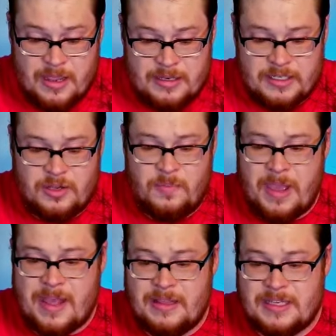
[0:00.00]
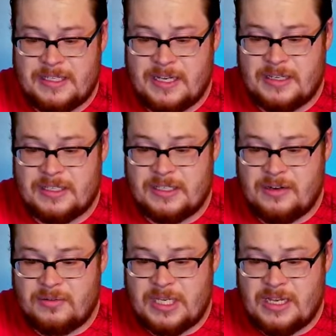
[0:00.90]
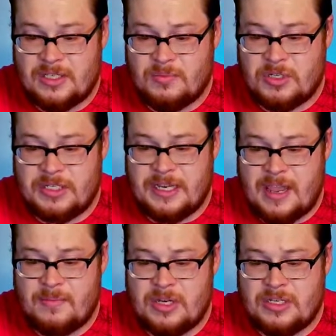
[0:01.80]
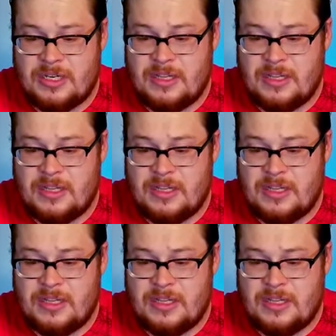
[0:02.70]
It's too bad these things, you know, take so much damage